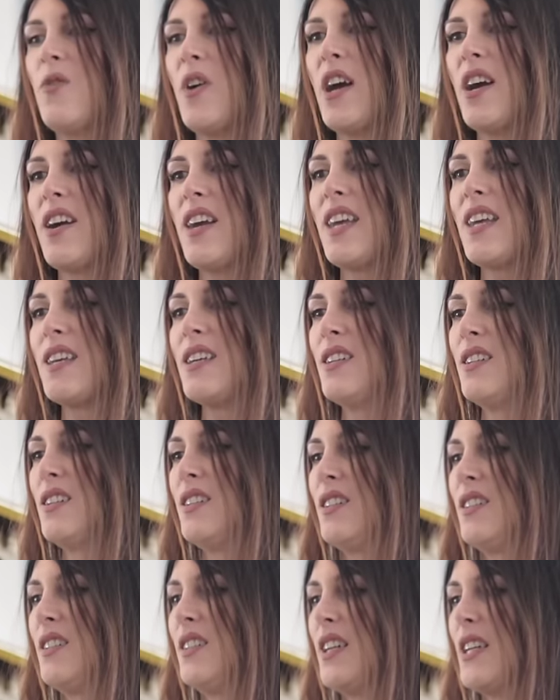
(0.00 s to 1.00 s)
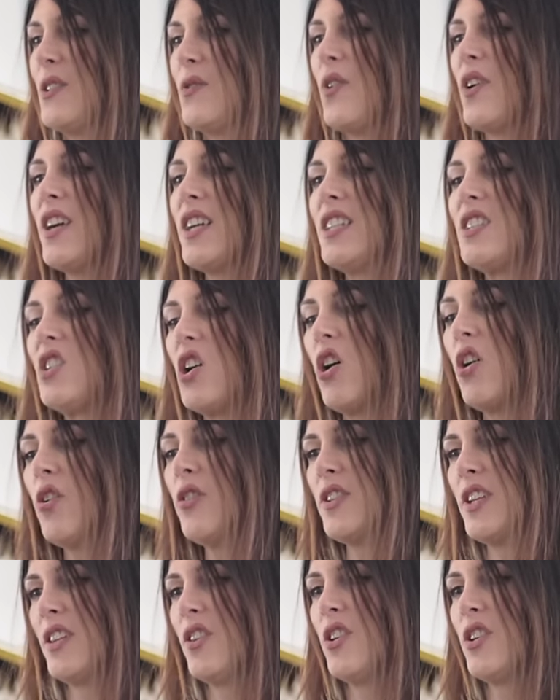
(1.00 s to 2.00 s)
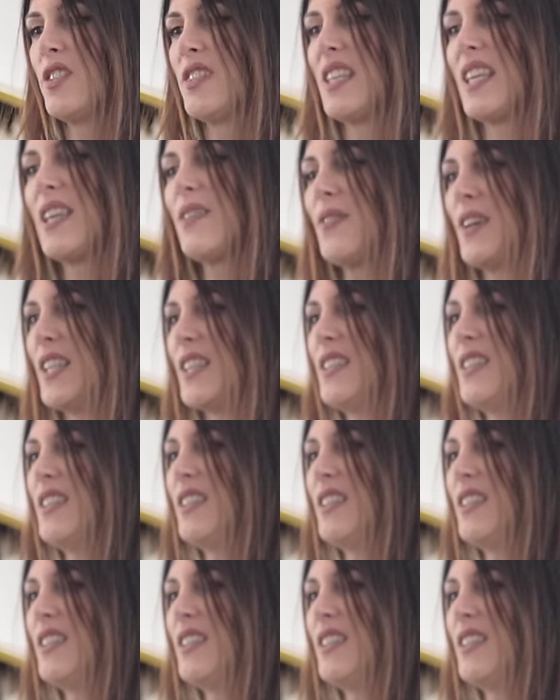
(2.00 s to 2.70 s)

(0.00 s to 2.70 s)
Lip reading: very dulled and looks even.